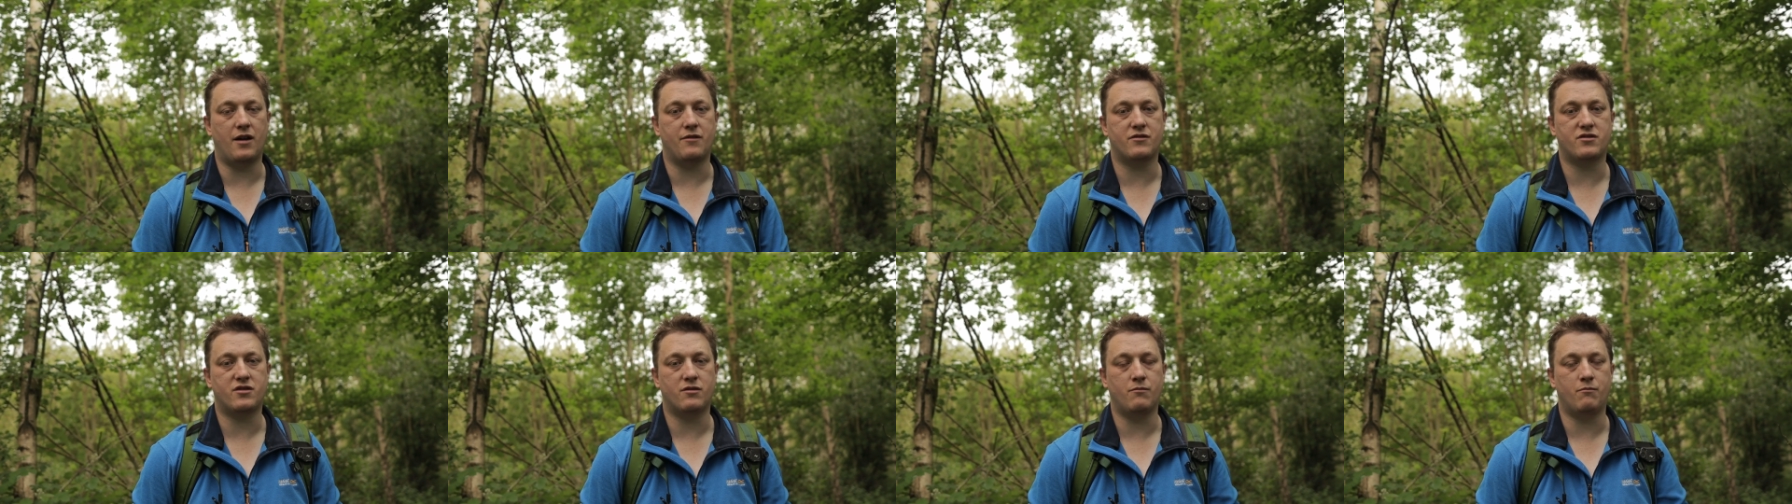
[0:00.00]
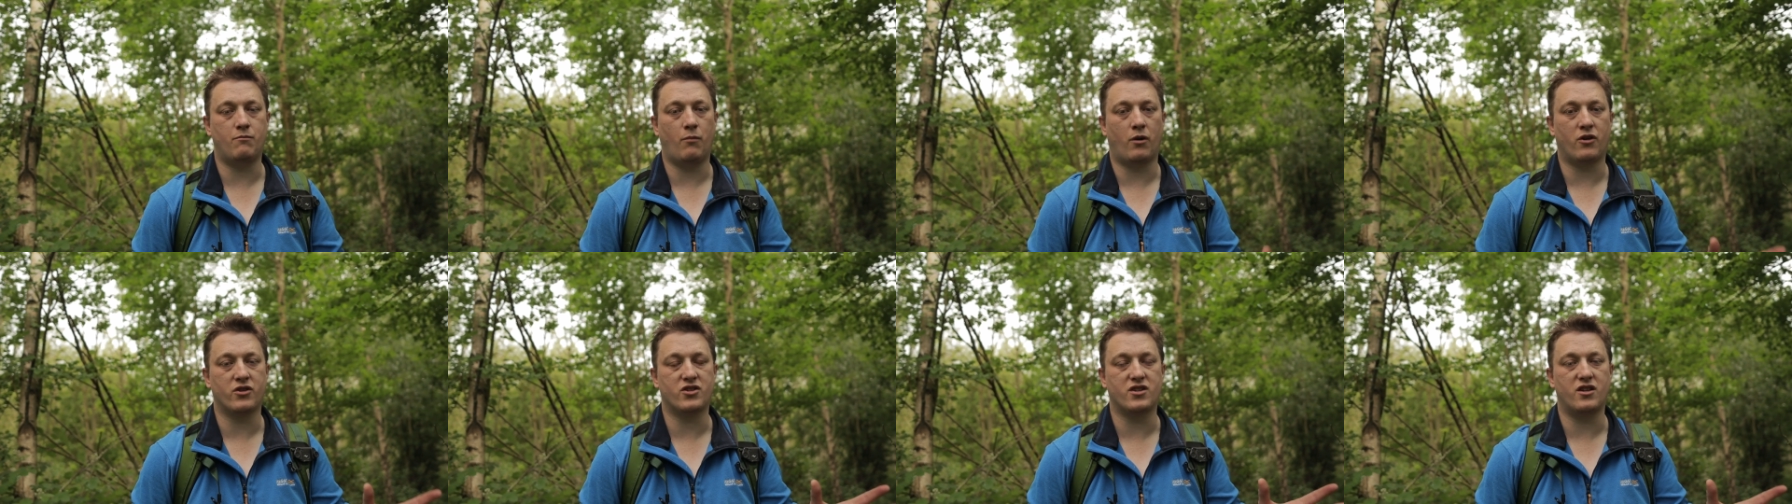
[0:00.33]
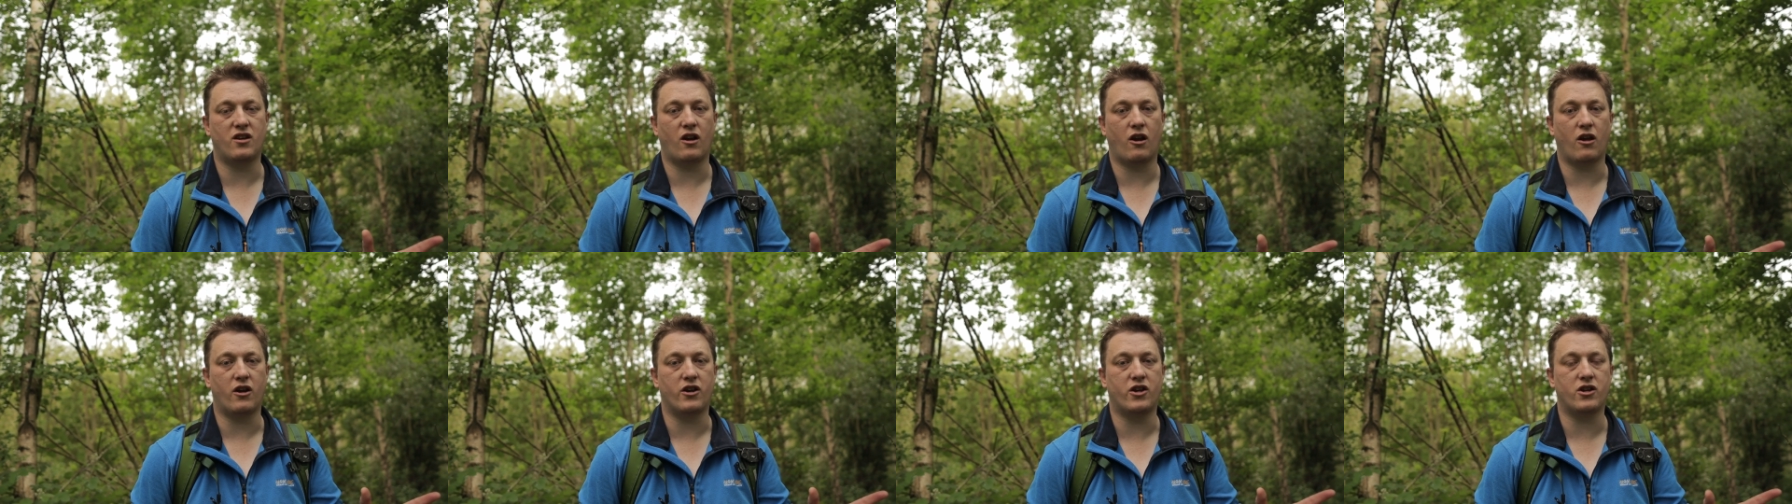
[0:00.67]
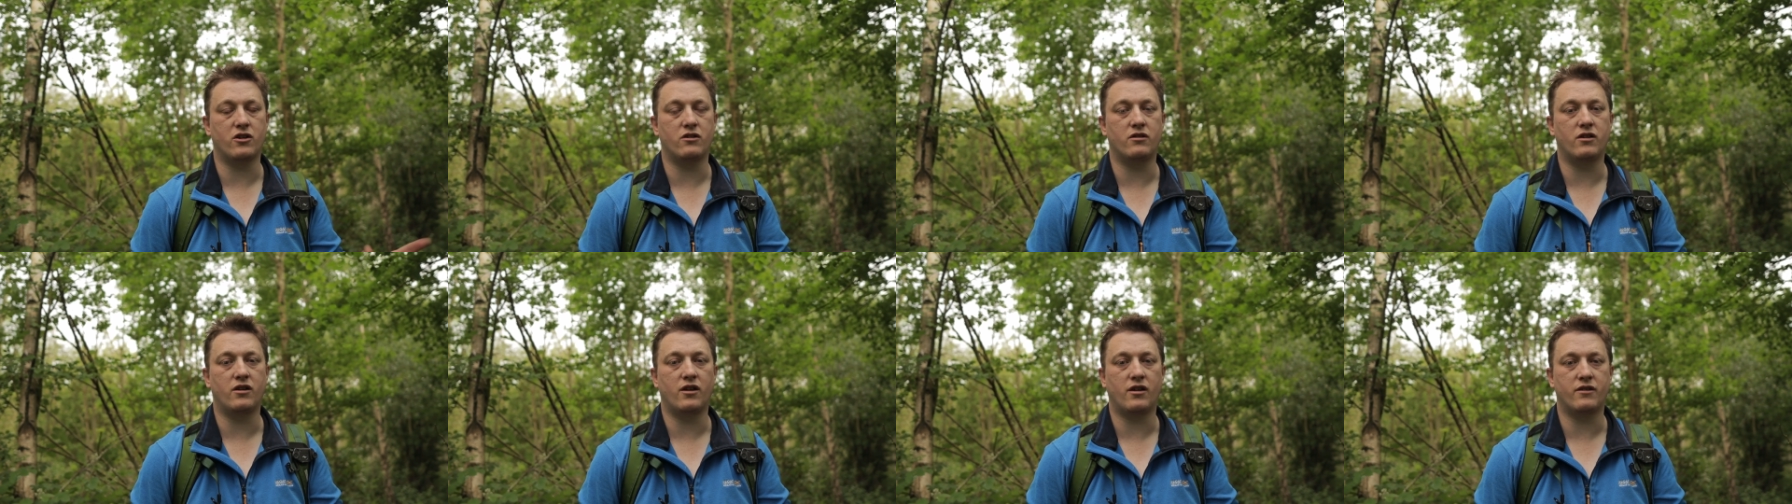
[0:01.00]
some moss and
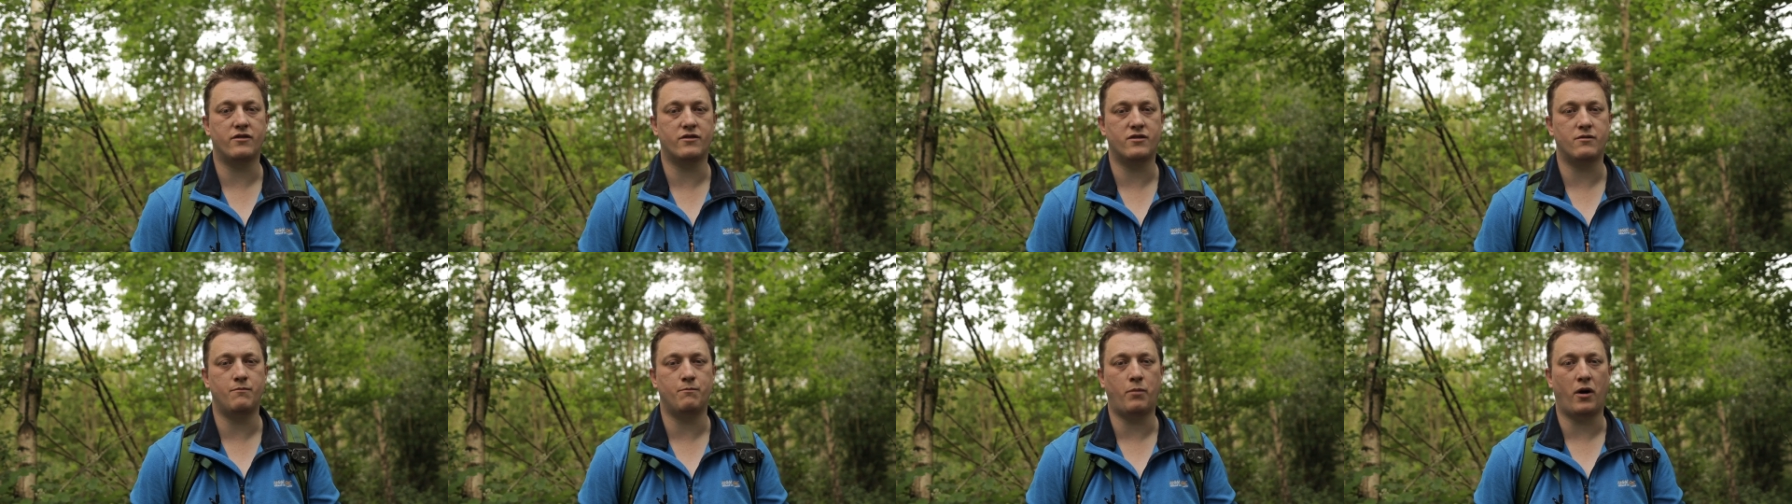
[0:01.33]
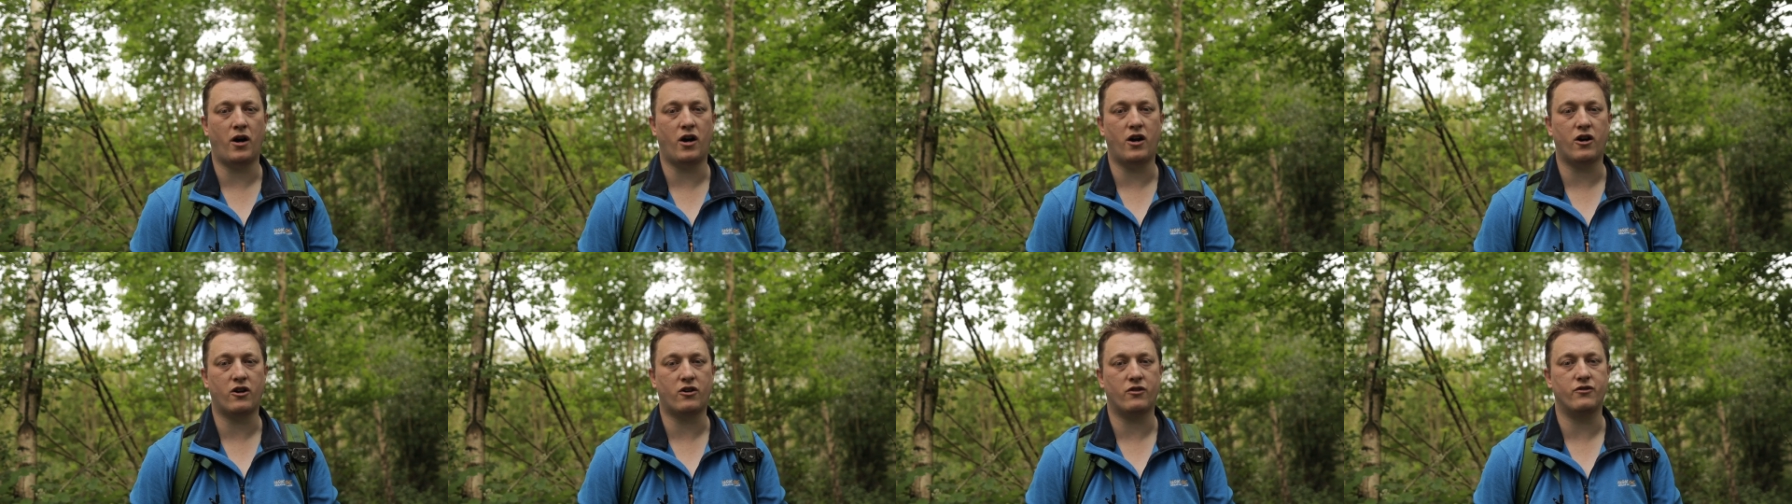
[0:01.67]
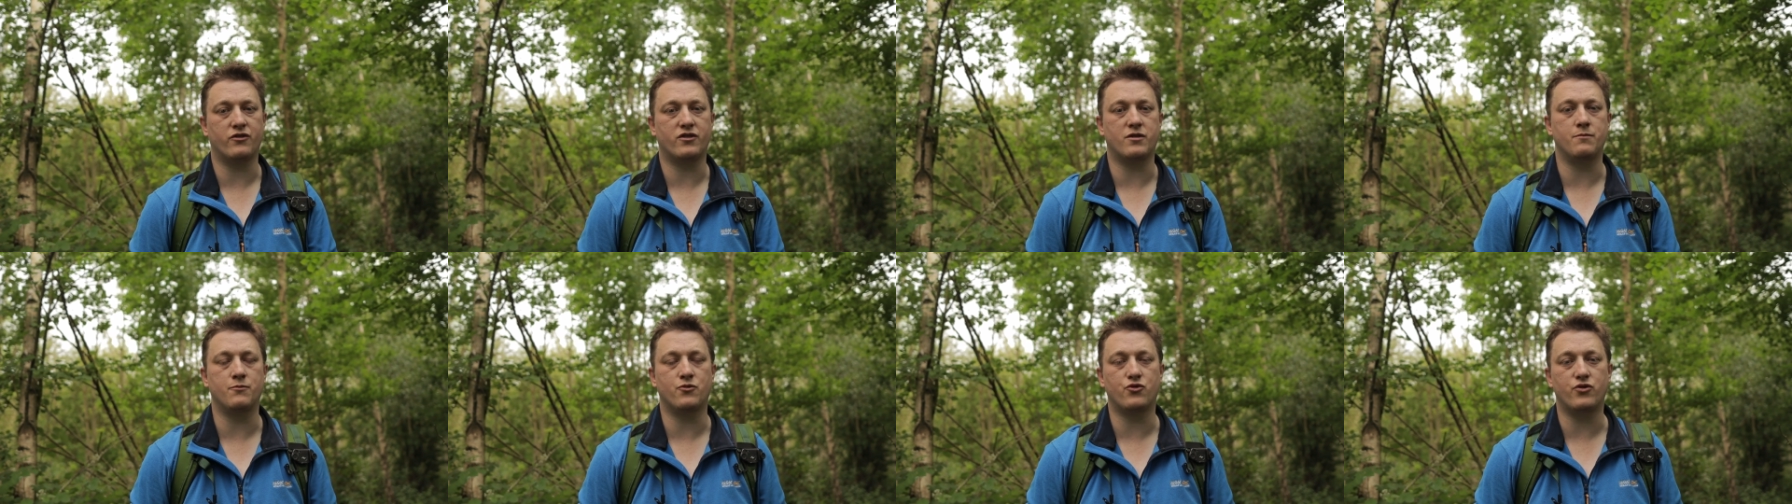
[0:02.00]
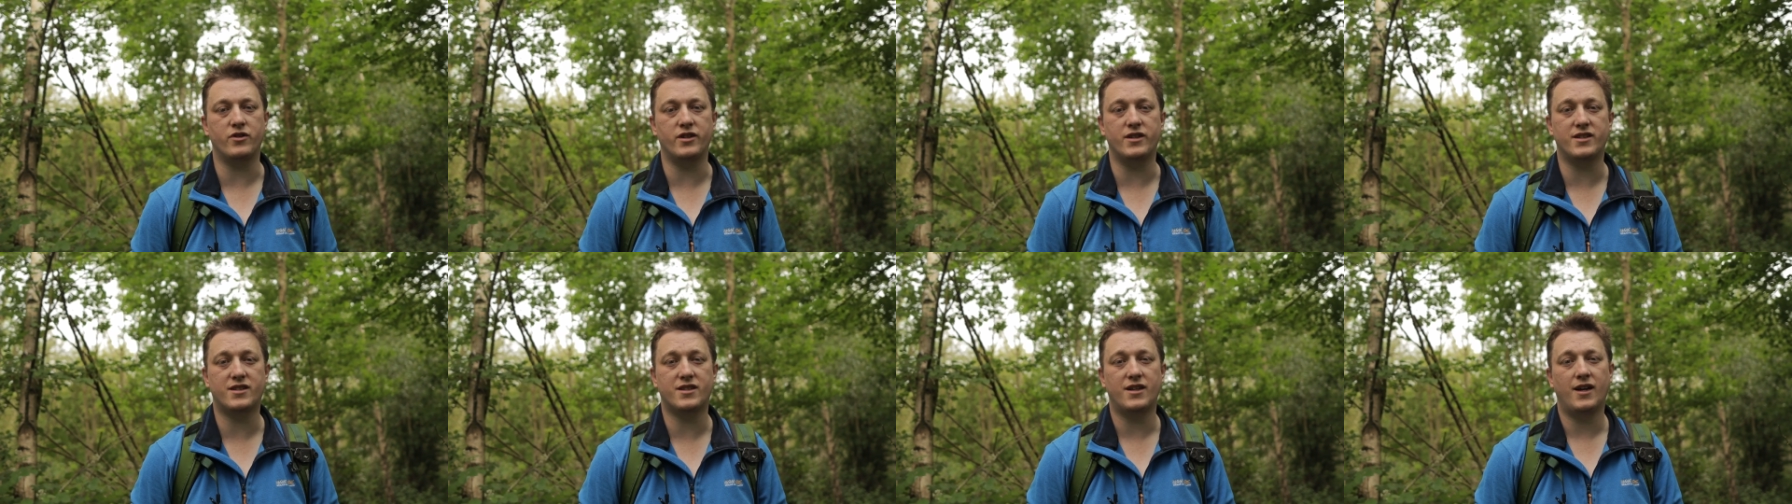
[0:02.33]
lichen and some bark on some
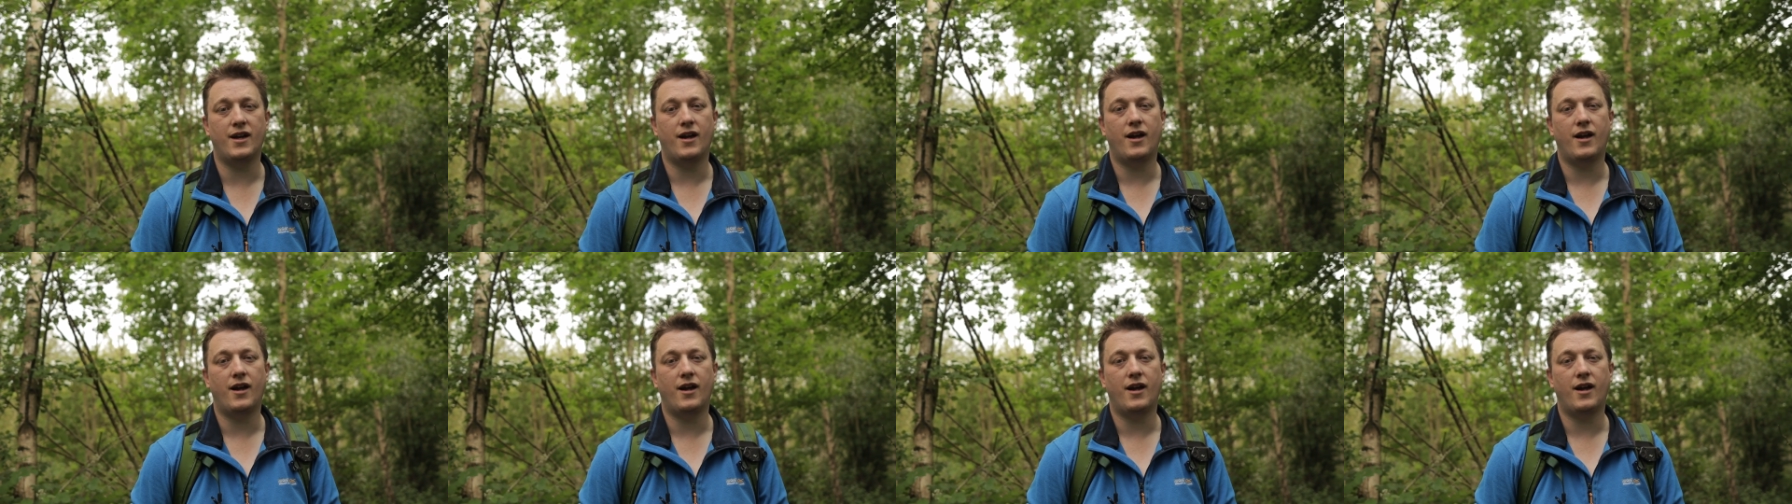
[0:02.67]
trees.